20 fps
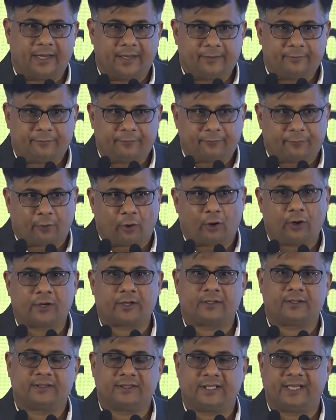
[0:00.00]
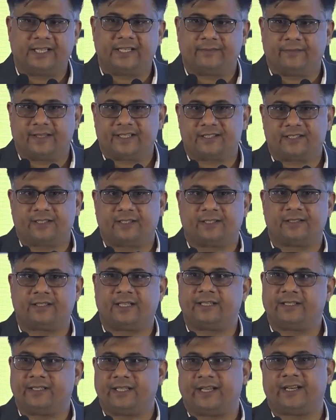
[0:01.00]
for the investors
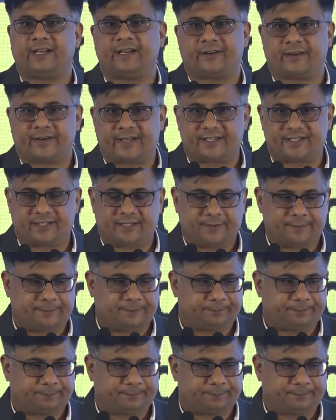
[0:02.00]
and their interest.